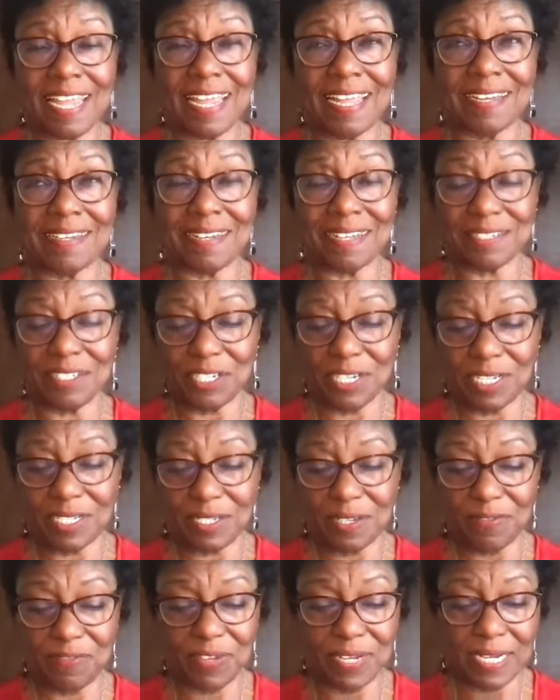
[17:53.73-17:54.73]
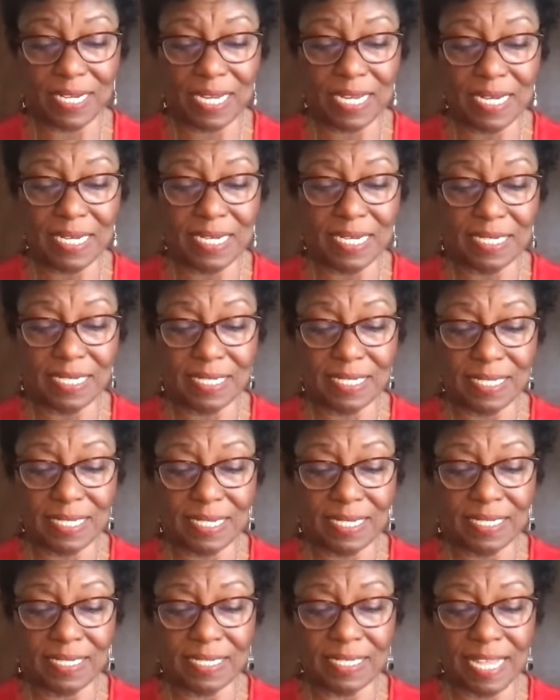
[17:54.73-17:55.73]
and Digestive and Kidney
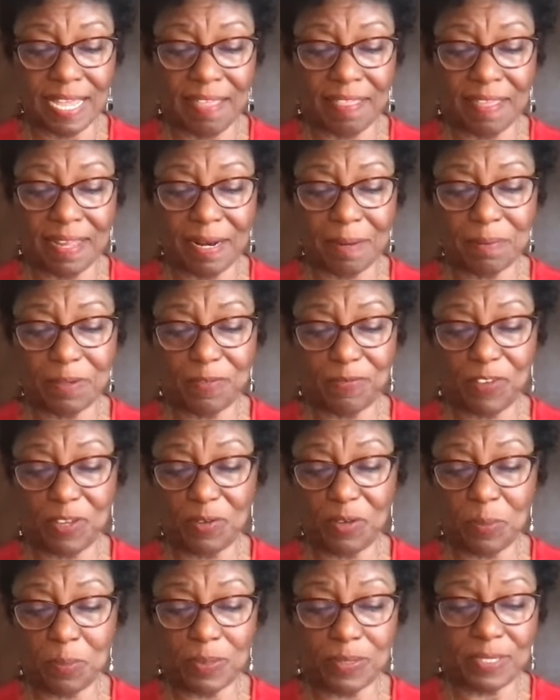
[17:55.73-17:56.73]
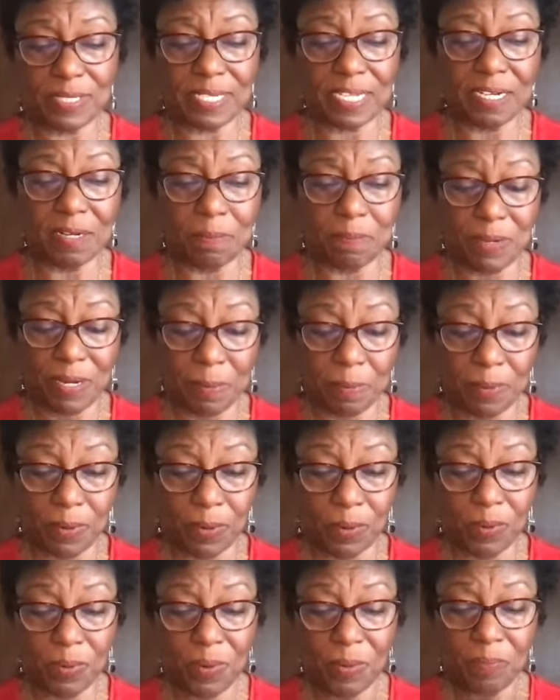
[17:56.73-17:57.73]
Disease say that up to 50% of
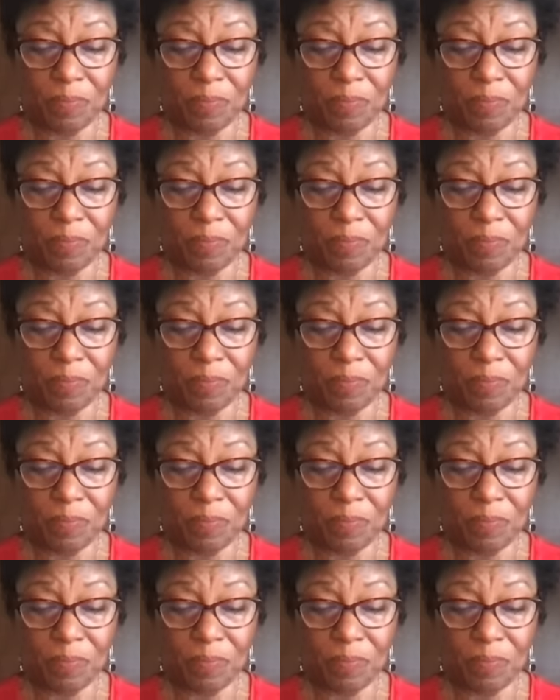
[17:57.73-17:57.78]
people